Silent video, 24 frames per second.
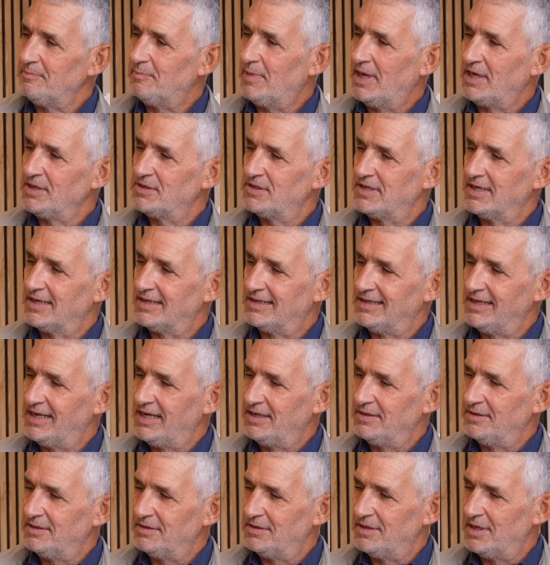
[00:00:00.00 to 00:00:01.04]

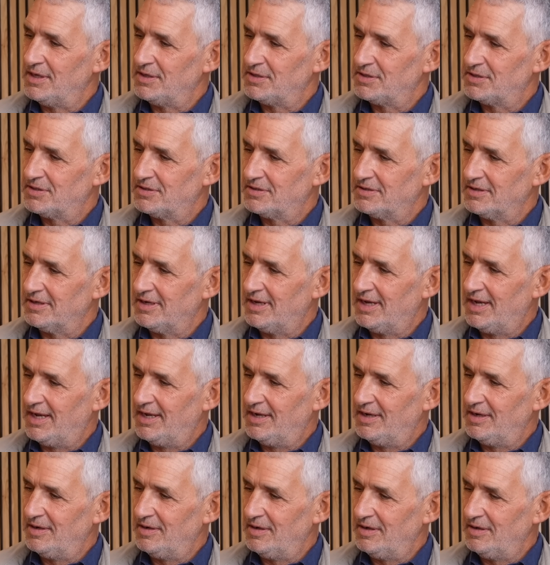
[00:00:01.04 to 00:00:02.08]
basically, this
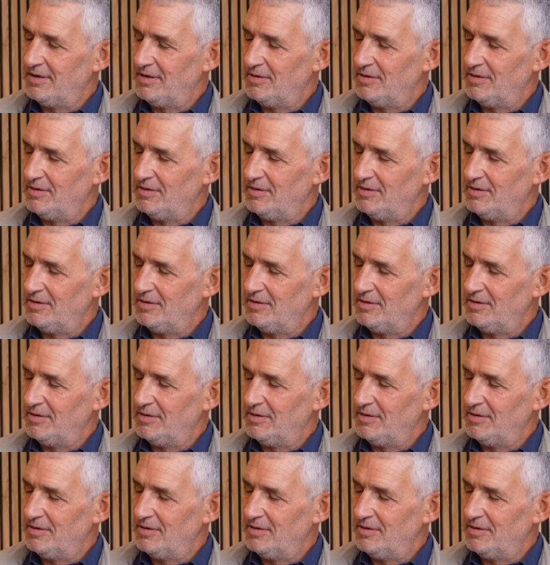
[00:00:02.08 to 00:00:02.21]
uh,